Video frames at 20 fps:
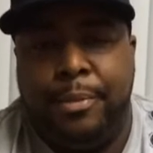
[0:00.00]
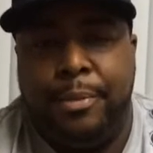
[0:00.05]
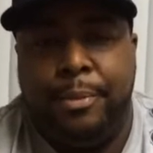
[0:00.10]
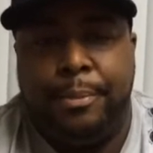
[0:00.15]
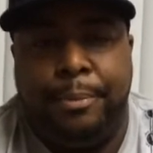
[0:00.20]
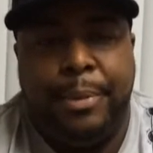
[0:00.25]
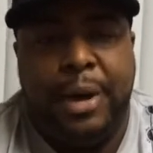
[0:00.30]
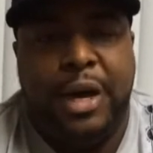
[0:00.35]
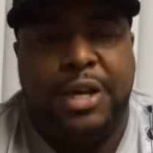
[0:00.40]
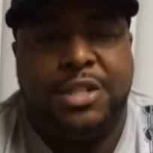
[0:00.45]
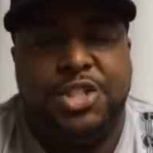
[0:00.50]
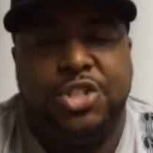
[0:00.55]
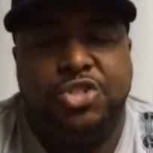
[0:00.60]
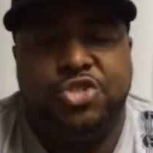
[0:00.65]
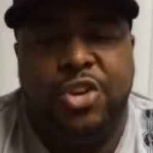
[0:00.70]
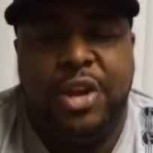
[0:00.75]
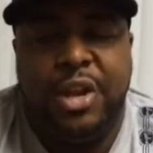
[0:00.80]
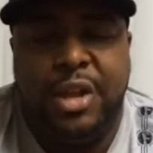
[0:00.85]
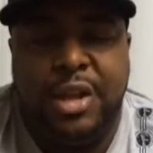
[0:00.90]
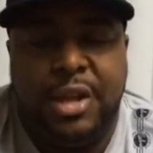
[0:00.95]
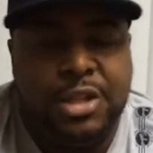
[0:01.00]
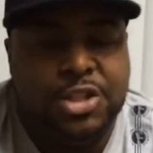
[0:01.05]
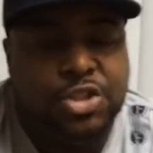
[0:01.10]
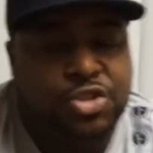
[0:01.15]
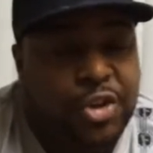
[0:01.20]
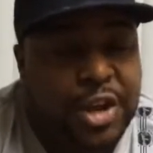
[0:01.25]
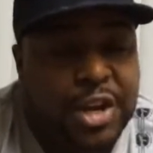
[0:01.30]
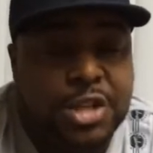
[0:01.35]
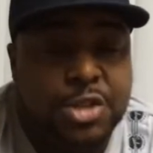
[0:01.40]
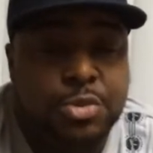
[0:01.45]
boxing
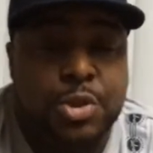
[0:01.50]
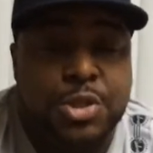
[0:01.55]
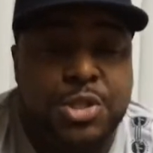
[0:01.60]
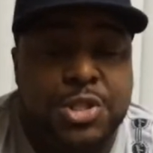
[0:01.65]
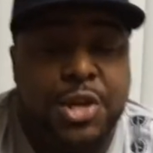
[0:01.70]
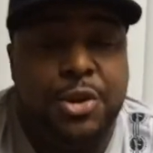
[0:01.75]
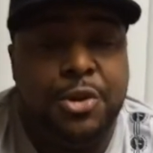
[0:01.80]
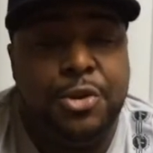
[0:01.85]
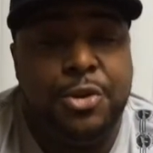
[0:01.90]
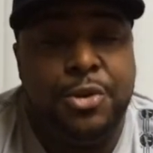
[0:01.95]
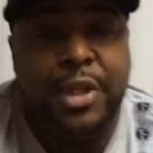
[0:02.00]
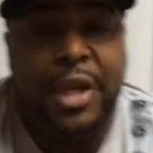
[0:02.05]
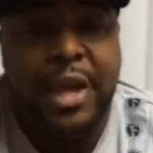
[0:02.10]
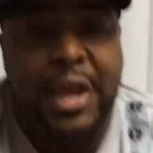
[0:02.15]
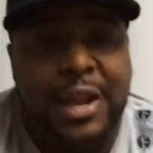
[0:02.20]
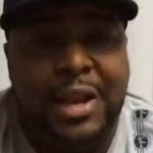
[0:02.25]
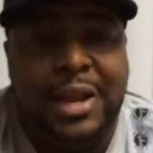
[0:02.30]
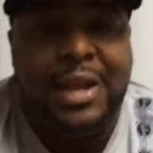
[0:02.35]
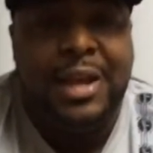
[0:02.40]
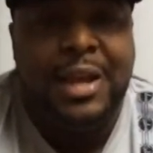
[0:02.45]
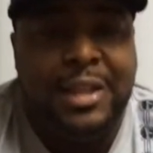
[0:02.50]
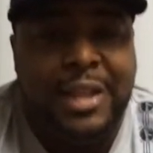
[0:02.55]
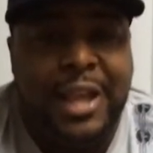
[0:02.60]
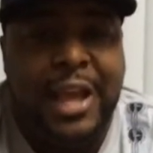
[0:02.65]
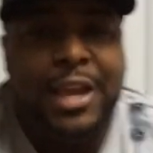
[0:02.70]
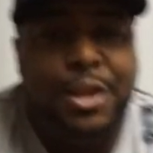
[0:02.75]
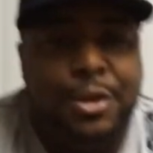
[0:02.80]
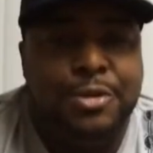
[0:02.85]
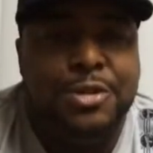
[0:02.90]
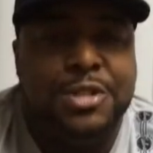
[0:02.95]
trainers will tell you that
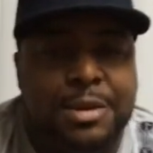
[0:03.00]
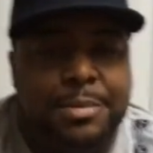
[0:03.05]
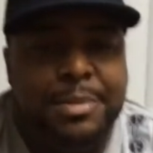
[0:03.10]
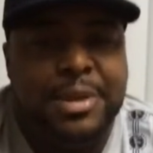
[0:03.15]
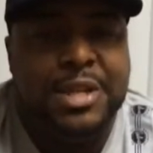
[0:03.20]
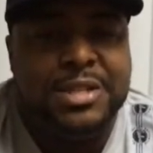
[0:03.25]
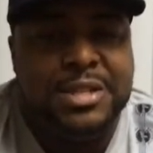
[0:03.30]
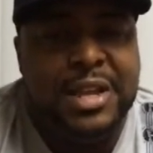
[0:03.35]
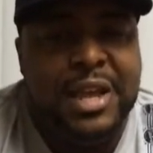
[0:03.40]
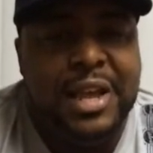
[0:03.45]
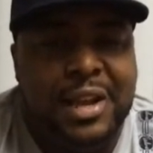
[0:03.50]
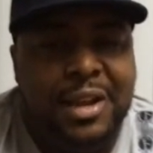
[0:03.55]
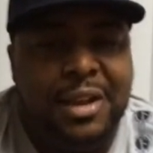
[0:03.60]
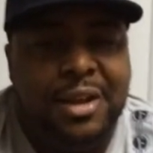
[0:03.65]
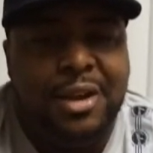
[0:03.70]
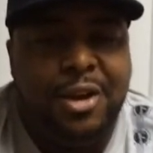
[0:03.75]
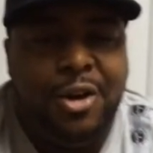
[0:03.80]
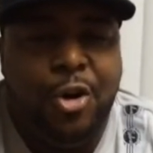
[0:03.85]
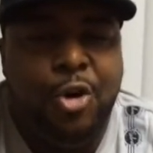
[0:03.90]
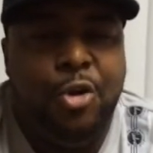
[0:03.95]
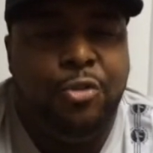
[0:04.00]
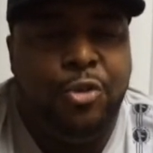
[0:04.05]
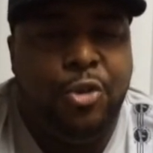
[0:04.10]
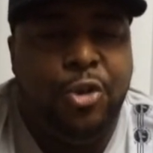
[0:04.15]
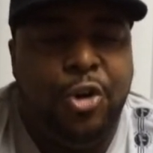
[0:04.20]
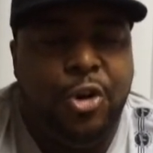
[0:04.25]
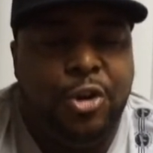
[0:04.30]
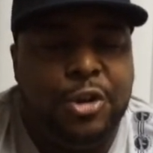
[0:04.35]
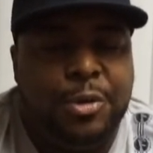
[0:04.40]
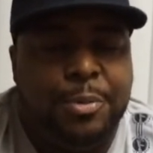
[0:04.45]
usually means that
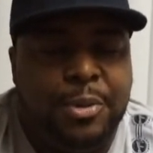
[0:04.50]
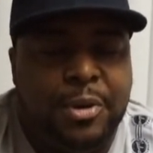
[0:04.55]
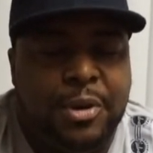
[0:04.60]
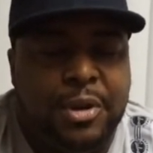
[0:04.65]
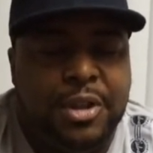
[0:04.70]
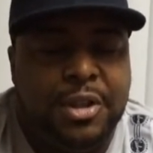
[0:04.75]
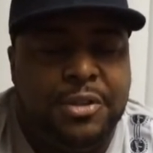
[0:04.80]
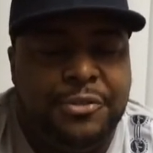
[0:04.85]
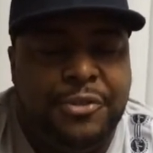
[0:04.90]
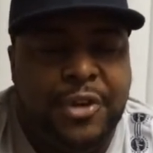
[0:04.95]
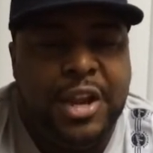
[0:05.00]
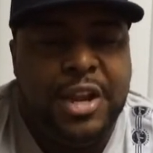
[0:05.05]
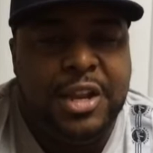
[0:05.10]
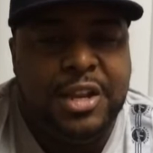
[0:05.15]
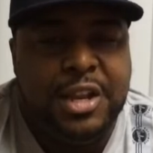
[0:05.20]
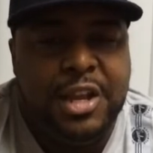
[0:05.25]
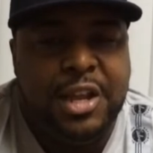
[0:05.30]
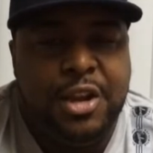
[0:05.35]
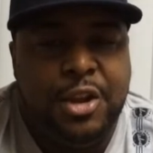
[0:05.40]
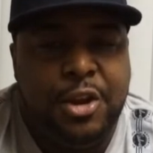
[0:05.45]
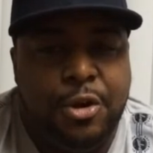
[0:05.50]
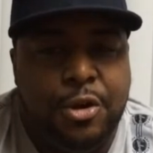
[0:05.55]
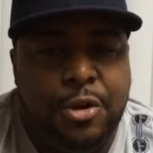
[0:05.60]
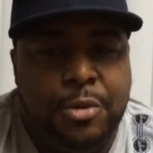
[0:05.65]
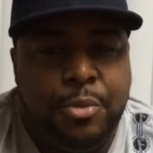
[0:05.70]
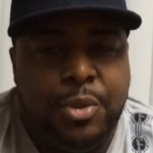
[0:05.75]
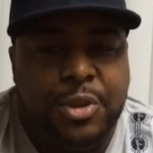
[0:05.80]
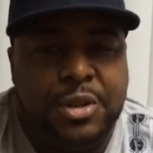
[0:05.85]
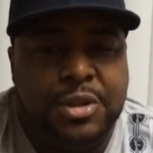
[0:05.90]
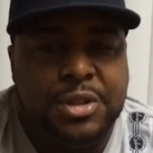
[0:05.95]
overall the fighter did hurt
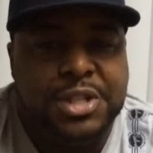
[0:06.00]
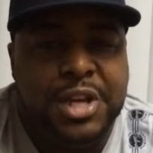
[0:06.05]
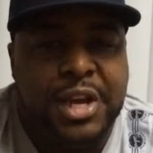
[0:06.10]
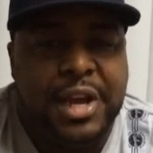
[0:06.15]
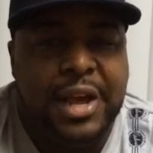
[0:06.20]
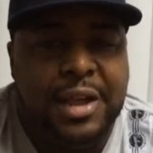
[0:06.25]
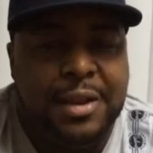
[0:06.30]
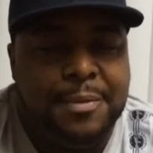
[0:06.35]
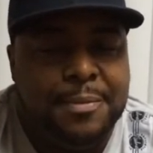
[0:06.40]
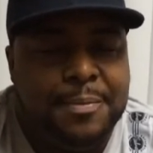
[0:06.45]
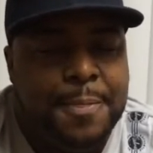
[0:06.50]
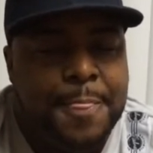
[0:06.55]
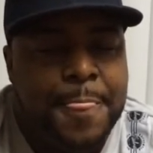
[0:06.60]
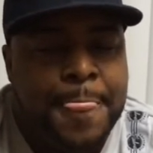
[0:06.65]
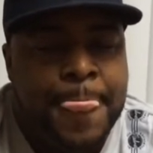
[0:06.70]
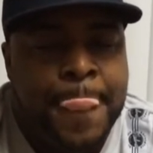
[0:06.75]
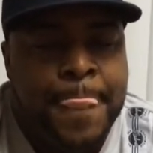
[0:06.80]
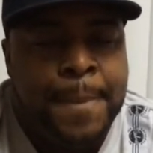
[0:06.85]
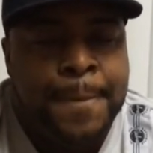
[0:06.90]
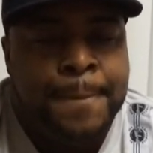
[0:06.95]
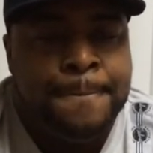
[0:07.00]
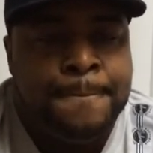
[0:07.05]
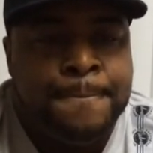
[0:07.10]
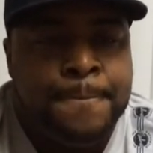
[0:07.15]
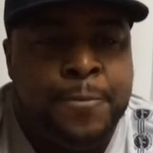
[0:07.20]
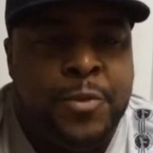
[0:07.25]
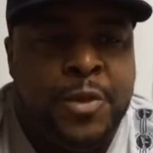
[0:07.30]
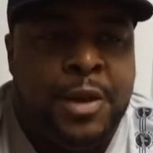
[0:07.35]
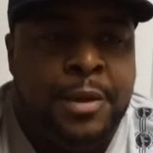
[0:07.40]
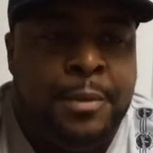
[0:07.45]
him with the shot.
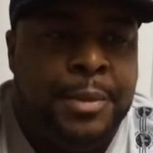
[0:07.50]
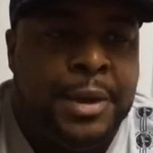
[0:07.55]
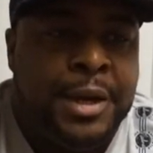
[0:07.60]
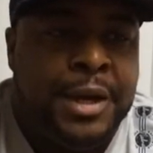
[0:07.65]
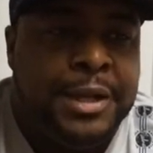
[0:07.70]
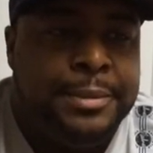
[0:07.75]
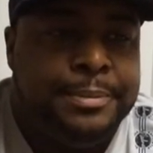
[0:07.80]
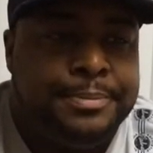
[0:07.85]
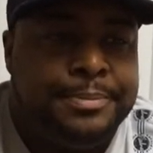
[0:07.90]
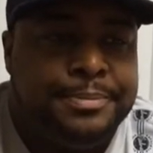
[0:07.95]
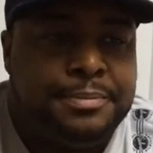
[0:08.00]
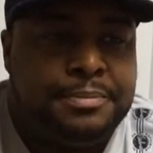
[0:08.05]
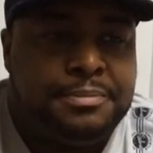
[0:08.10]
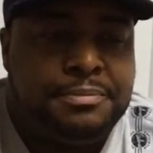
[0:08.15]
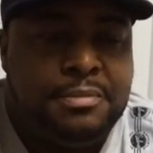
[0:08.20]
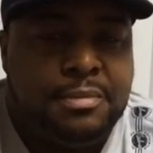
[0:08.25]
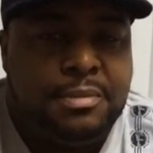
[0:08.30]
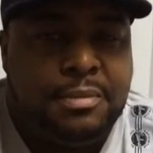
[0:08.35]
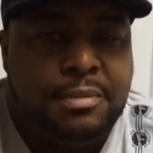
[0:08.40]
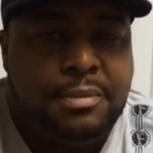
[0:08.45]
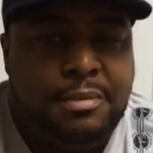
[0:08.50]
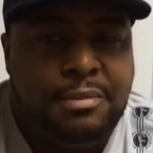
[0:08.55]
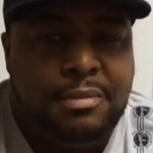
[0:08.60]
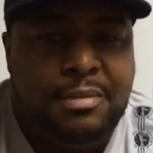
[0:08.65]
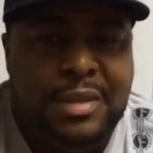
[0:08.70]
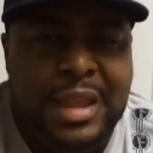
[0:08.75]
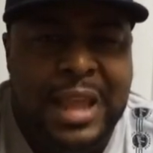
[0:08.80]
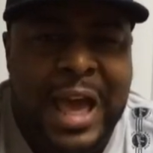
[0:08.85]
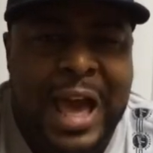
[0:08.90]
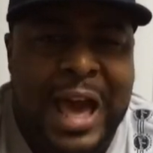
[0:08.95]
But
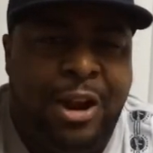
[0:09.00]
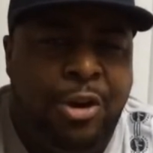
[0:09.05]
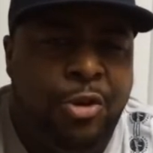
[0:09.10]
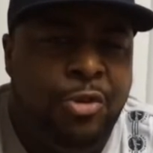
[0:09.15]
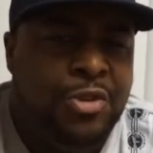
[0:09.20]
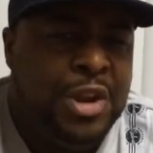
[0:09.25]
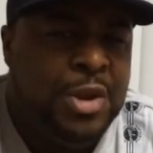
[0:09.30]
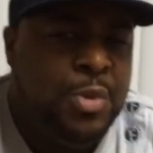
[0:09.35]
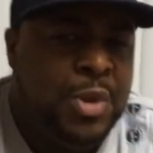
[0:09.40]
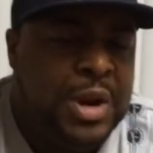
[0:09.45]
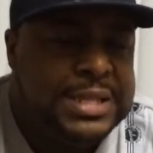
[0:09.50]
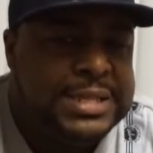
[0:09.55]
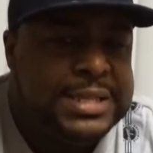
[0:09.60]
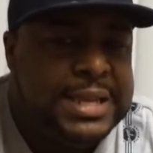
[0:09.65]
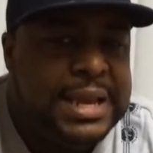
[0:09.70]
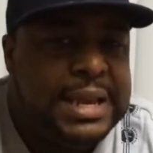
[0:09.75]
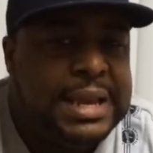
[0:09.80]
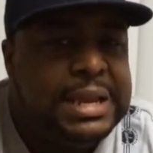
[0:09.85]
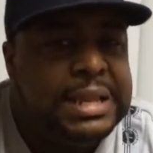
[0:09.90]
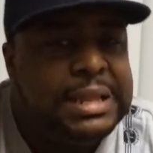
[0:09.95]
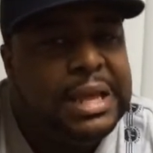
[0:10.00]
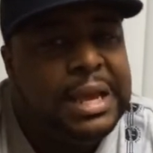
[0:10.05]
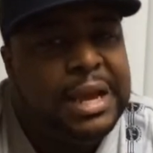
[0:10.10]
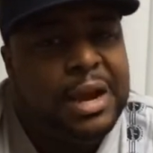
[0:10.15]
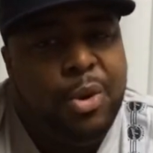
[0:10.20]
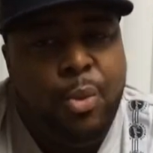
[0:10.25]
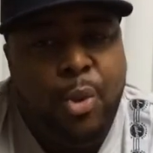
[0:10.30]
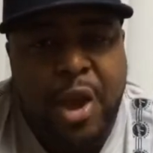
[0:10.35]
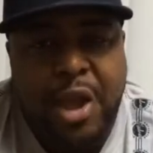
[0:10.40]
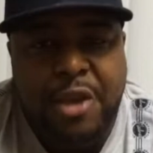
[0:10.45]
I don't really want to take anything
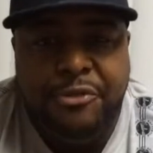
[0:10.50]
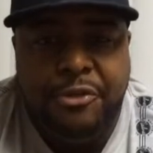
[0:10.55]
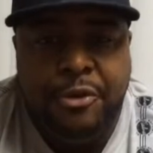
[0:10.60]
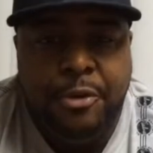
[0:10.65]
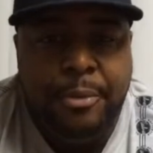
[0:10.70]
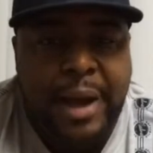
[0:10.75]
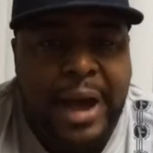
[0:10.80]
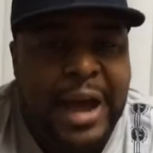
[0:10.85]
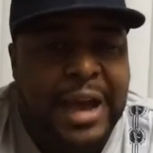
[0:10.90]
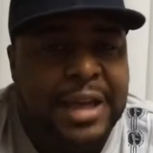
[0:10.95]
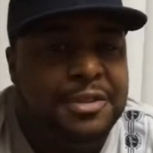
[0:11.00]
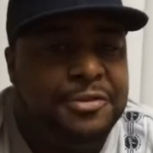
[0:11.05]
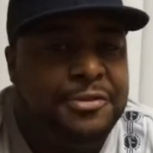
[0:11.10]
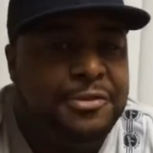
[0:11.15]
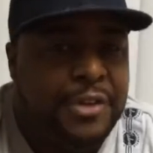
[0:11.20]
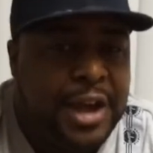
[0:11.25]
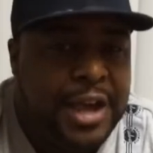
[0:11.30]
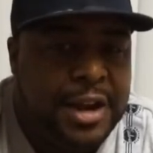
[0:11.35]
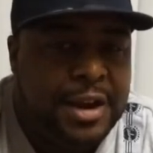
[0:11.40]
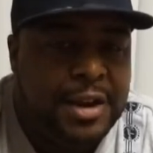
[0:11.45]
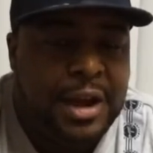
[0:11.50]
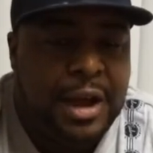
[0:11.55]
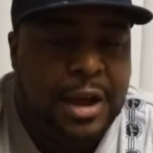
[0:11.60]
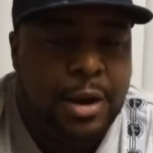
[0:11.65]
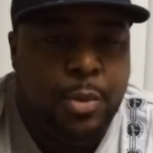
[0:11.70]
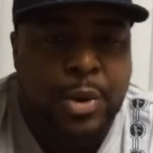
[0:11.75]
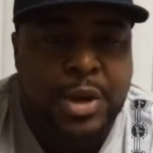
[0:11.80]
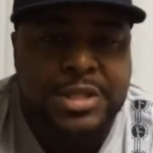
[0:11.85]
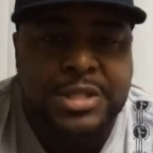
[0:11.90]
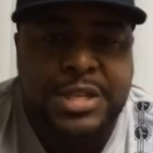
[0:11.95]
away from either fighter. I
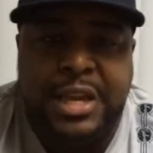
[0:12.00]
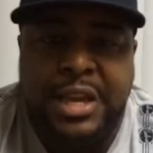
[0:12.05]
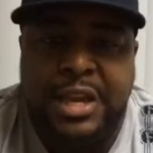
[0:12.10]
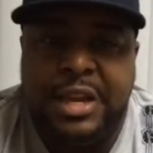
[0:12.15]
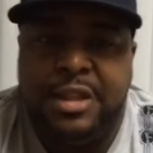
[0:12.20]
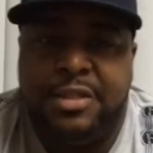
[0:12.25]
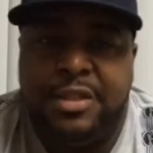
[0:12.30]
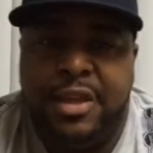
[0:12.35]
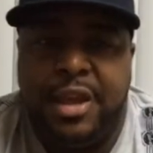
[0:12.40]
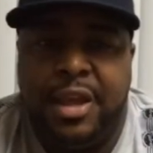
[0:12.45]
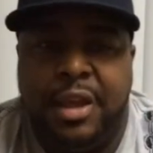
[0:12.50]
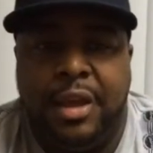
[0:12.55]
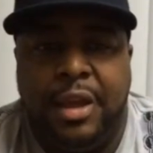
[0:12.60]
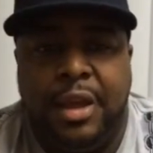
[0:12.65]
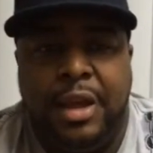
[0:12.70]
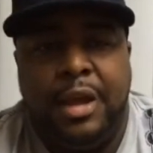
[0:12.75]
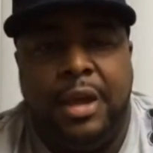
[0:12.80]
don't want to take anything